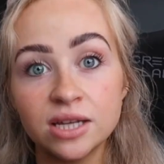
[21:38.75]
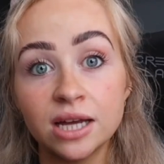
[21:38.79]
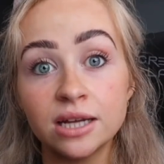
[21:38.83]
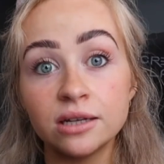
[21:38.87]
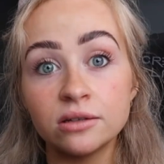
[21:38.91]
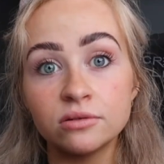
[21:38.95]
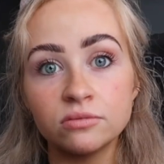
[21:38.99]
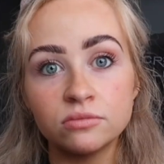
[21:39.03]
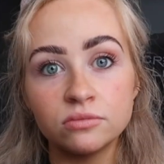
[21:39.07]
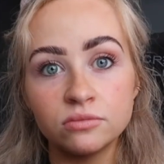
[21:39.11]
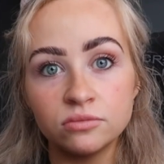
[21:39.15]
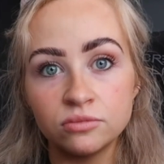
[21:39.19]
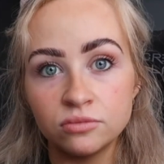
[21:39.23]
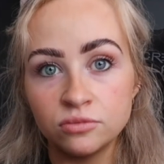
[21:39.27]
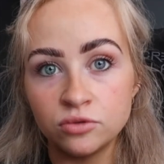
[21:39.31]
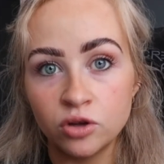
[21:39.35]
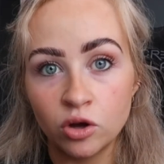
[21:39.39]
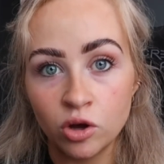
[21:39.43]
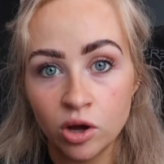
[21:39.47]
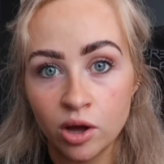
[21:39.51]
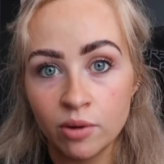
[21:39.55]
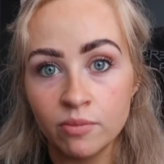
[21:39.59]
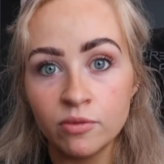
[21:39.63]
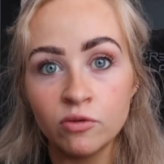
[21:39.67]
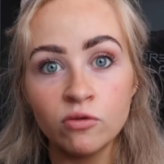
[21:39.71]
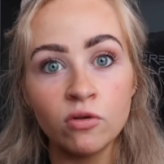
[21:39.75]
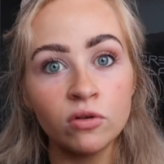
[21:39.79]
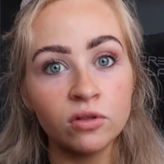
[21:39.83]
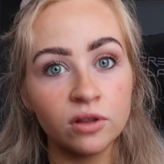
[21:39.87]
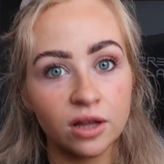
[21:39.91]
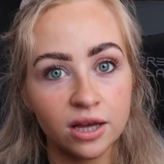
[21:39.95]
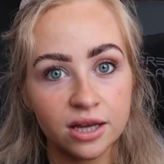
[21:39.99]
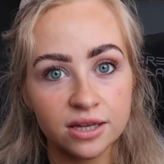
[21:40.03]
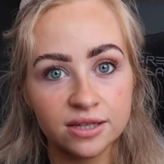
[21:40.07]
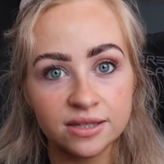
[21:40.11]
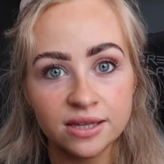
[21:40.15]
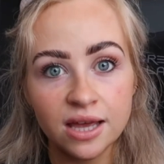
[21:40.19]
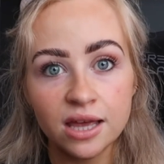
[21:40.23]
Like, don't get me wrong,
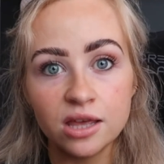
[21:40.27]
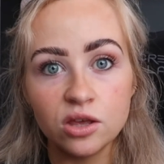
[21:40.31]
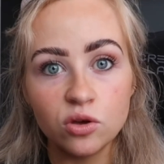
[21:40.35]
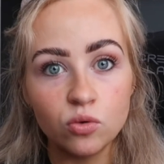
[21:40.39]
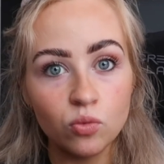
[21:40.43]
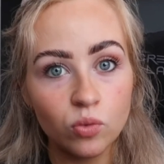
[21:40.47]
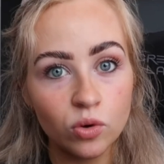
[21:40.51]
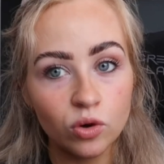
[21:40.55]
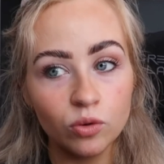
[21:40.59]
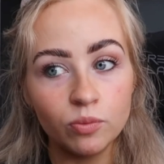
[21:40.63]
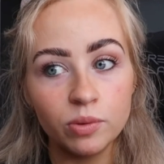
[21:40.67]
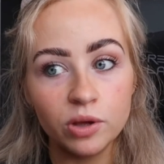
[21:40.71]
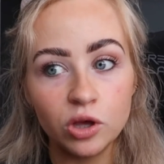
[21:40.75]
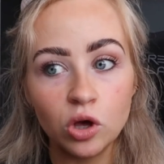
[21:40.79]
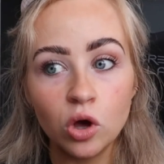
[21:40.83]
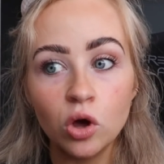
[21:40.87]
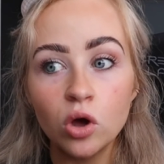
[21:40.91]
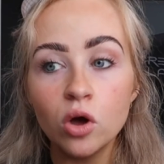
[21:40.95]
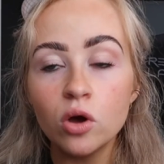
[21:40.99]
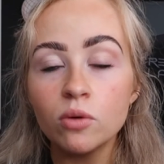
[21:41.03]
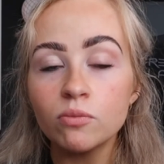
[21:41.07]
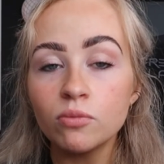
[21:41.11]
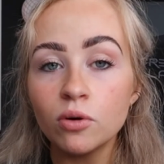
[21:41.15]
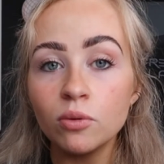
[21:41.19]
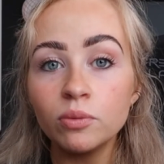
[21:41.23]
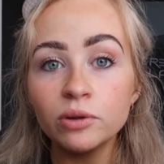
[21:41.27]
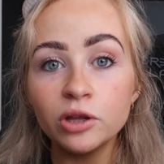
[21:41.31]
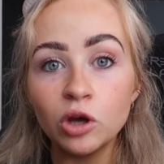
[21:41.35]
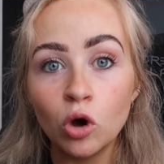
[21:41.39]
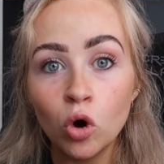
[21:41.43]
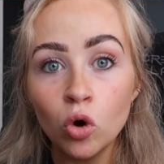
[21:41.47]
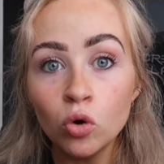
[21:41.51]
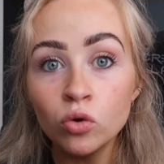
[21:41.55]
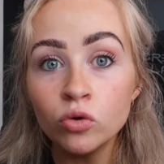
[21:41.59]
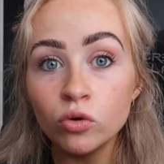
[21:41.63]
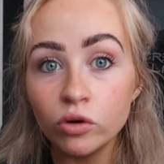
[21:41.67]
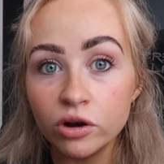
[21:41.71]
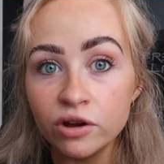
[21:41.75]
like I say, you will be probably
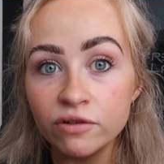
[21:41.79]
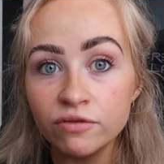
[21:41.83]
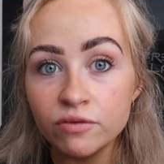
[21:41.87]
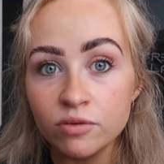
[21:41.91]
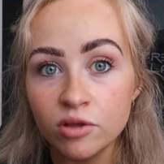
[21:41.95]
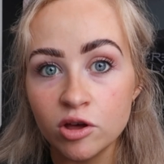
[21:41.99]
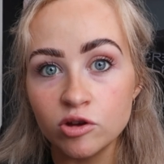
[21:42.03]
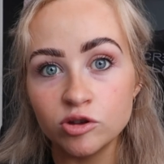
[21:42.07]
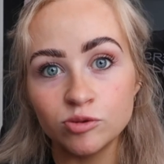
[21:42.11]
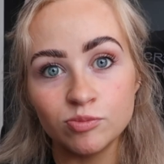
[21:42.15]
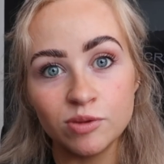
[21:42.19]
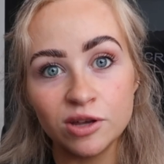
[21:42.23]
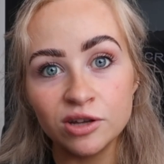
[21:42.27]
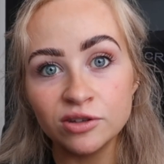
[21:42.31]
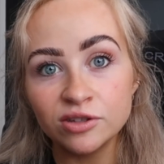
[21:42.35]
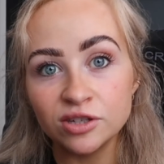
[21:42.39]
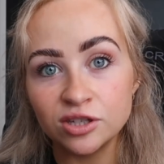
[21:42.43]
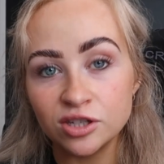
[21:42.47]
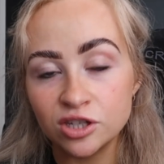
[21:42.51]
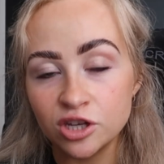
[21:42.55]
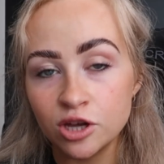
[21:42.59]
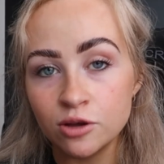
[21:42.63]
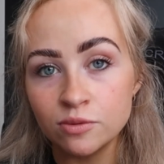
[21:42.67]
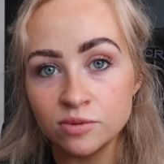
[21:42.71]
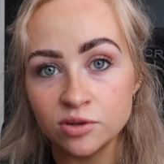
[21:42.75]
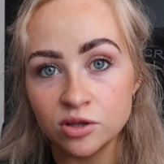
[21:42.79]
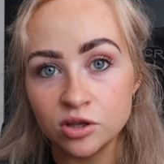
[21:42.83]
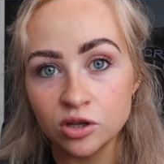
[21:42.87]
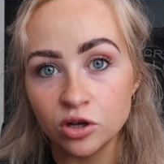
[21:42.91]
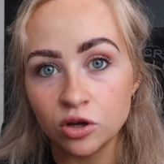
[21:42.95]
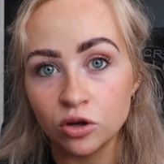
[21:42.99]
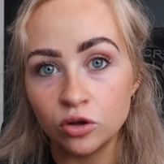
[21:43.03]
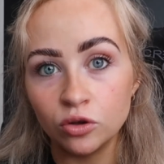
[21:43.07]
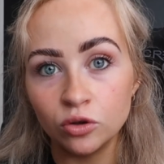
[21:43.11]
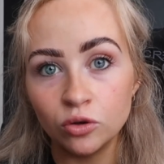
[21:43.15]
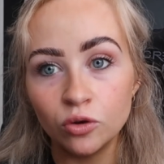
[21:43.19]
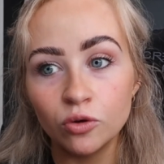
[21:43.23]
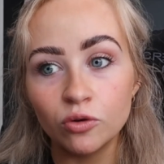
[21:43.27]
hungry from those meals in terms of the
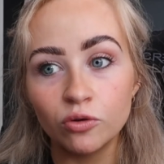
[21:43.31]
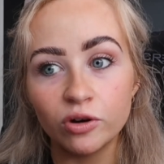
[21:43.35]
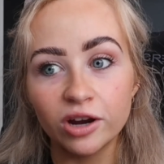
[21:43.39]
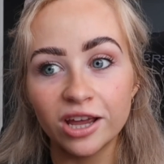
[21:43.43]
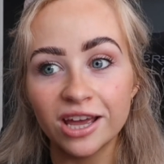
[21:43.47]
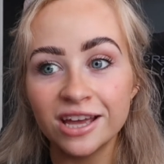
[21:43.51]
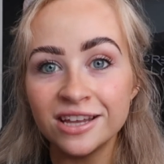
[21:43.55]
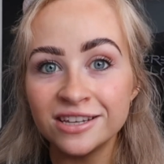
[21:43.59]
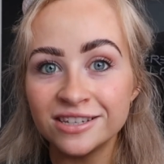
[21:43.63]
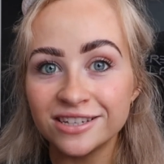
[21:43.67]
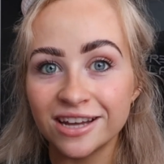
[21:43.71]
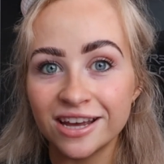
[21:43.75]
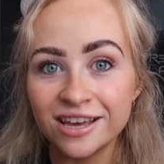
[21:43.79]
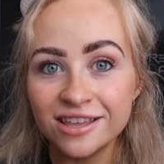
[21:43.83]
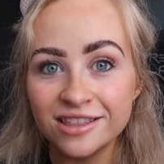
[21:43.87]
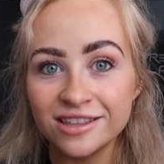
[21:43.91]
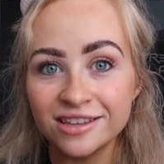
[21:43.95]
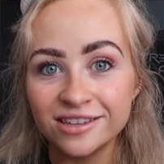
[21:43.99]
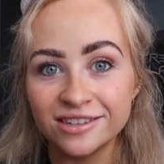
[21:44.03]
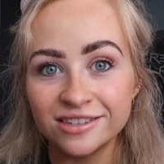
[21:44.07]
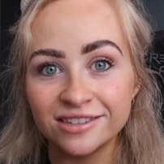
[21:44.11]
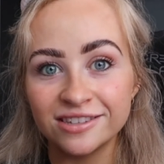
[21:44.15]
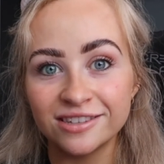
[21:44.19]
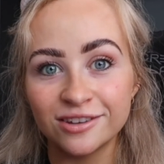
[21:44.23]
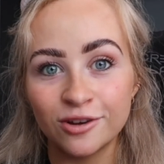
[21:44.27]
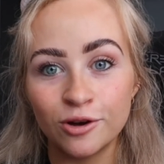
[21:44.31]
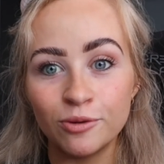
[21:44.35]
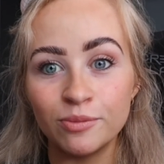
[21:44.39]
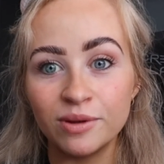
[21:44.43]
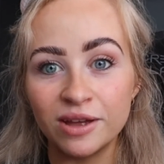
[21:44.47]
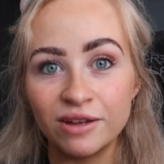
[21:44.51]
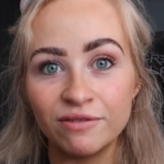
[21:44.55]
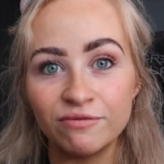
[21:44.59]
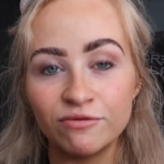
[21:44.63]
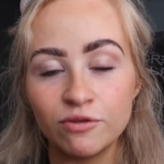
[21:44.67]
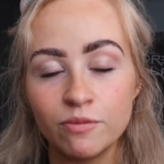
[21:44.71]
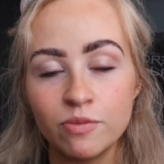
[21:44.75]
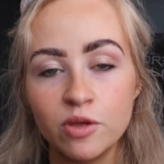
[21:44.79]
caloric intake that's coming
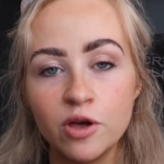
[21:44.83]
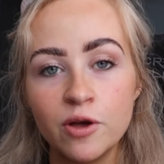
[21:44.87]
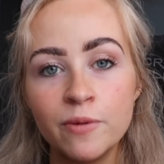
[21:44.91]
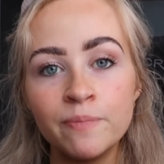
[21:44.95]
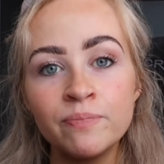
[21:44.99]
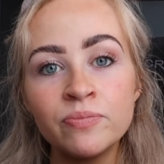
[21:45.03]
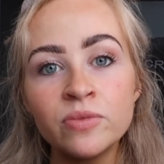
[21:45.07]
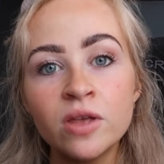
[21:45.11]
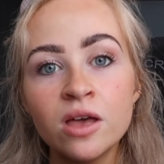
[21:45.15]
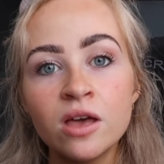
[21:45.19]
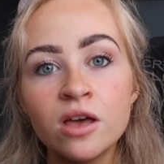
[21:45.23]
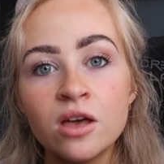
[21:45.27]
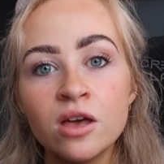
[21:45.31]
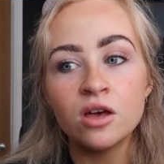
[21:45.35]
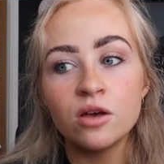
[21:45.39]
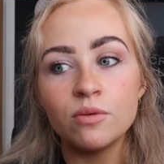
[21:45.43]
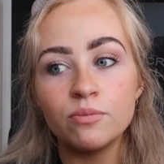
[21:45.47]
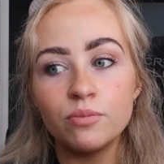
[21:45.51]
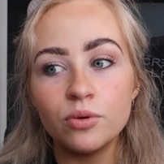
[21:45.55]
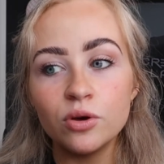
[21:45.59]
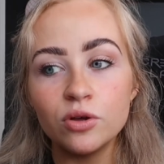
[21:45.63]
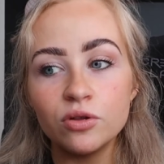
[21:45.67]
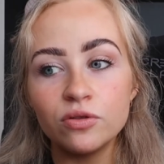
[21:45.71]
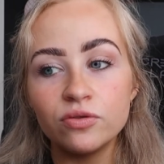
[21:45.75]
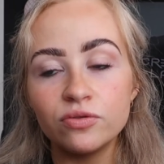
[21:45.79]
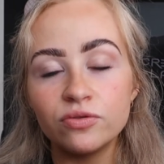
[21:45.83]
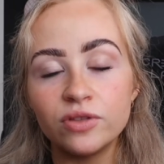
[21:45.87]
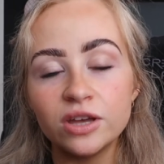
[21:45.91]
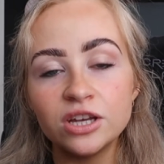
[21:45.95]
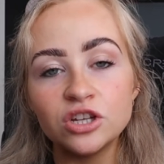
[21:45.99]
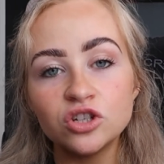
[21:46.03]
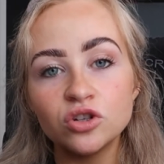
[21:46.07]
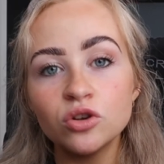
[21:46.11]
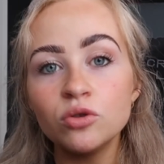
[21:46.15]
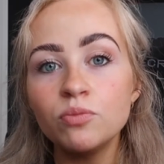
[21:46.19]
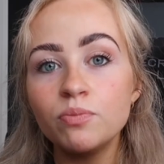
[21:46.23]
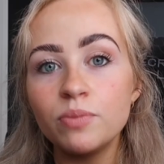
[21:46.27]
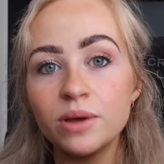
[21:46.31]
in from them, but they
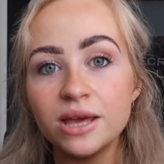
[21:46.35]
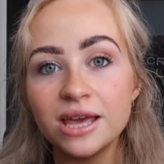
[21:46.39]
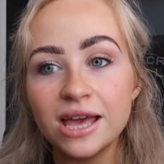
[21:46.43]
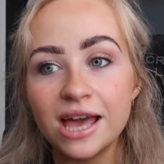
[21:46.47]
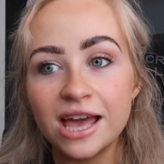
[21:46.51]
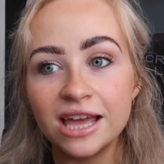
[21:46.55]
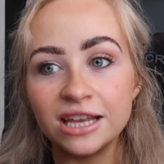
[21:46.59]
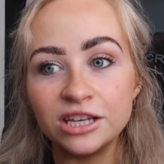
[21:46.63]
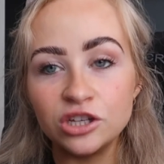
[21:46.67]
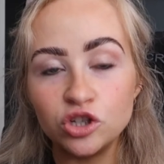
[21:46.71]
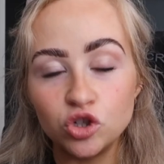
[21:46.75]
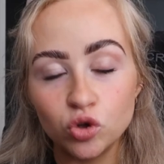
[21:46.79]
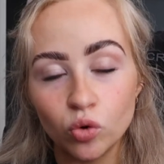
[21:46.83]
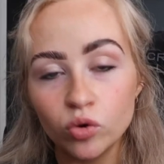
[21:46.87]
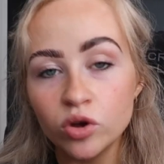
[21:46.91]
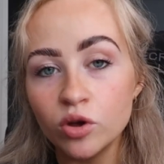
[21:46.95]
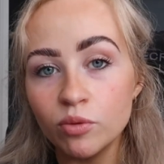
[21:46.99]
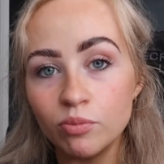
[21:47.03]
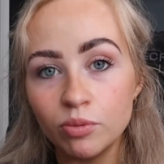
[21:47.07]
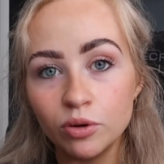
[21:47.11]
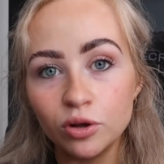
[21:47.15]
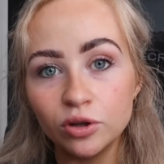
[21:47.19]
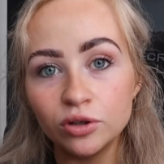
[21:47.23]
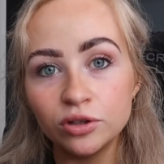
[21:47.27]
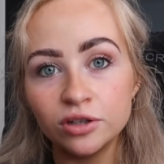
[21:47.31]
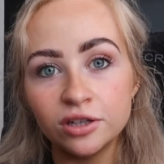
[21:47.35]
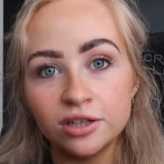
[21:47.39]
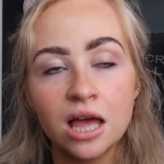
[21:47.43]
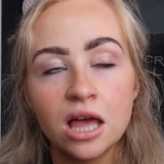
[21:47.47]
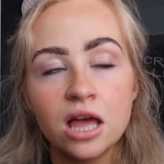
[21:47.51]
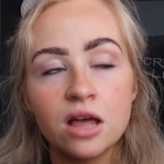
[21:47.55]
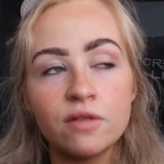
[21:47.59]
should be enjoyable.